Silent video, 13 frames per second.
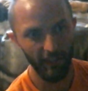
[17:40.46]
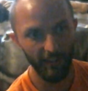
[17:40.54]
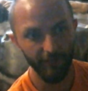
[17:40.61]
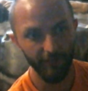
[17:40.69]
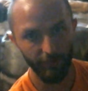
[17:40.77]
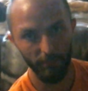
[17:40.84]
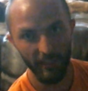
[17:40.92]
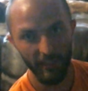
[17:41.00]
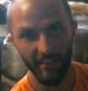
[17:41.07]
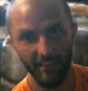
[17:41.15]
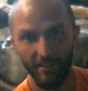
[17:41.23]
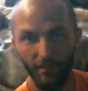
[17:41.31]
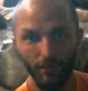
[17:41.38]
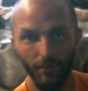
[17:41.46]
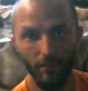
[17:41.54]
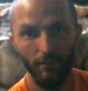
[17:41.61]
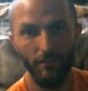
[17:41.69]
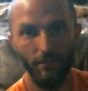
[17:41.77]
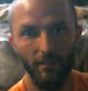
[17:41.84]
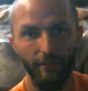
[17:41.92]
best way for
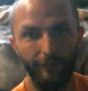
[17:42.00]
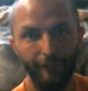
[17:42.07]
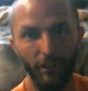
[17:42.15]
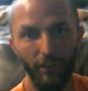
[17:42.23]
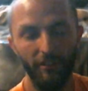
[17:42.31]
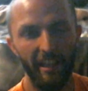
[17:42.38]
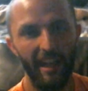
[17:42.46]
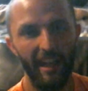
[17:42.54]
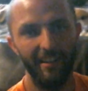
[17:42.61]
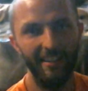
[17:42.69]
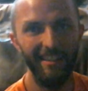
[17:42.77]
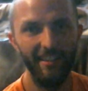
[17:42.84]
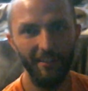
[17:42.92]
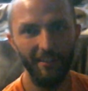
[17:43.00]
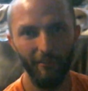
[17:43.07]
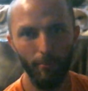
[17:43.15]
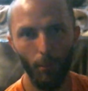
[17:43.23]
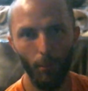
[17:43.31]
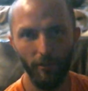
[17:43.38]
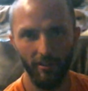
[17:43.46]
me to fill that
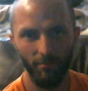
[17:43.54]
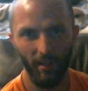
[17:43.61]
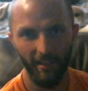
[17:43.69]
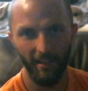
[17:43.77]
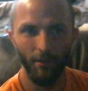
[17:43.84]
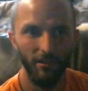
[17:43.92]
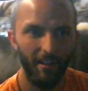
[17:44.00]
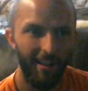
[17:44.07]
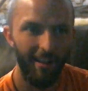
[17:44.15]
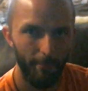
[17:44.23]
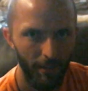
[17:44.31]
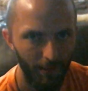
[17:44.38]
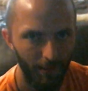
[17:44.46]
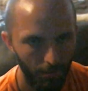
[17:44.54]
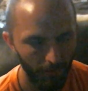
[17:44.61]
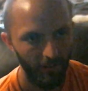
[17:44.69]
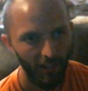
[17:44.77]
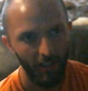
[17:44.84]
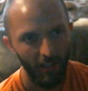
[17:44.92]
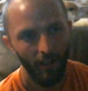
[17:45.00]
need of boredom. I know a
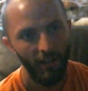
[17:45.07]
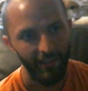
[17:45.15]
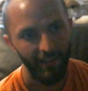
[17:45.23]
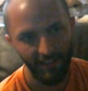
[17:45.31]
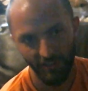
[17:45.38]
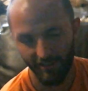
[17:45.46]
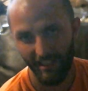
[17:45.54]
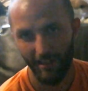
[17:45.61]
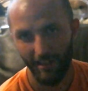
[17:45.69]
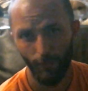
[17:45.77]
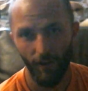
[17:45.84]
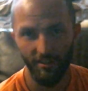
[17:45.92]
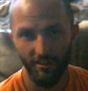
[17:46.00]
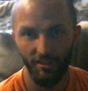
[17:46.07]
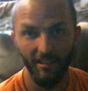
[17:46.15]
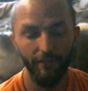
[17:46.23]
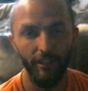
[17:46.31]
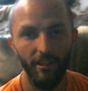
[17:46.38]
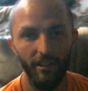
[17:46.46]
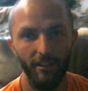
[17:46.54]
lot of people can just
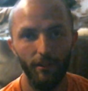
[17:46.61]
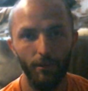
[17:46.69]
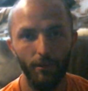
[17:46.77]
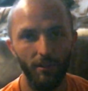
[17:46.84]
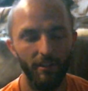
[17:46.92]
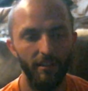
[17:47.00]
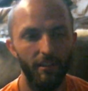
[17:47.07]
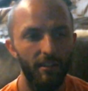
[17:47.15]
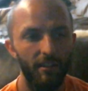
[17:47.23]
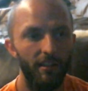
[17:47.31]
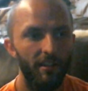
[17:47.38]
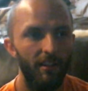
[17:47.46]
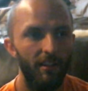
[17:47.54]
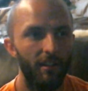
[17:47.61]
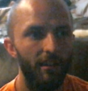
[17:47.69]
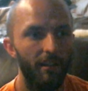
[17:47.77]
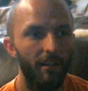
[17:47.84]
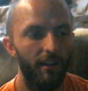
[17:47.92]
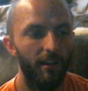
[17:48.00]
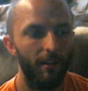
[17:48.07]
kind of watch TV or
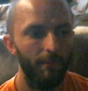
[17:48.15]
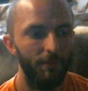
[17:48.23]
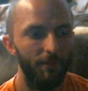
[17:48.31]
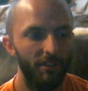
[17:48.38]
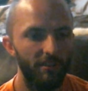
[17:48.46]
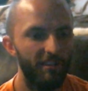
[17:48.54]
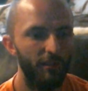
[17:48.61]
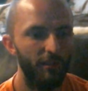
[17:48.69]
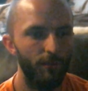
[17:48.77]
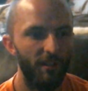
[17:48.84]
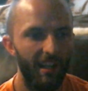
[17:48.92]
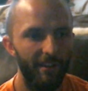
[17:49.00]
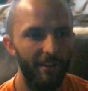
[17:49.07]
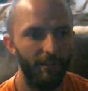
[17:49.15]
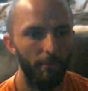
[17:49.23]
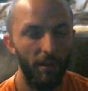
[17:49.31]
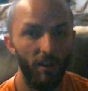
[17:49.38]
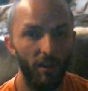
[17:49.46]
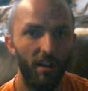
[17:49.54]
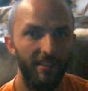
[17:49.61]
just
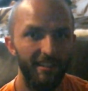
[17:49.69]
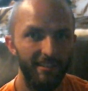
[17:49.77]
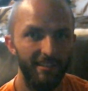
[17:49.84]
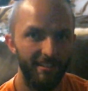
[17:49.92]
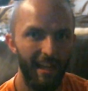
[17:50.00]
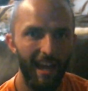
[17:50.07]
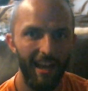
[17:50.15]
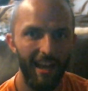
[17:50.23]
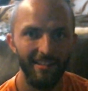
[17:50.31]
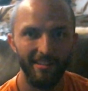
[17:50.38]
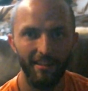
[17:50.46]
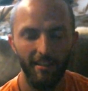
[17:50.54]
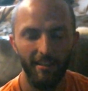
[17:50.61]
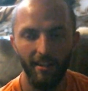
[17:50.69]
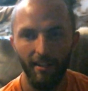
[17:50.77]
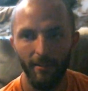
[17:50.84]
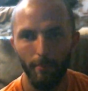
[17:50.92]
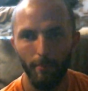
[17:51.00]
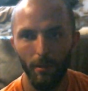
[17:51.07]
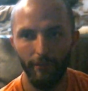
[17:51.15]
do kind of a monotonous
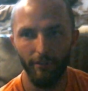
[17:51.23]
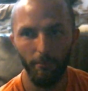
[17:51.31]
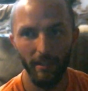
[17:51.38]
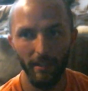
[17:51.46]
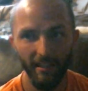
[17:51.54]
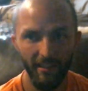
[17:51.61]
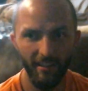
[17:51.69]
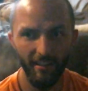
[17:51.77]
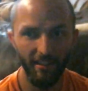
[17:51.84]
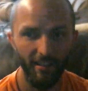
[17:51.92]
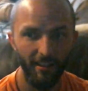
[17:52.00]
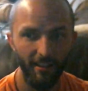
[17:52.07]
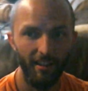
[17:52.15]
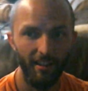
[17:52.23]
task. But for me,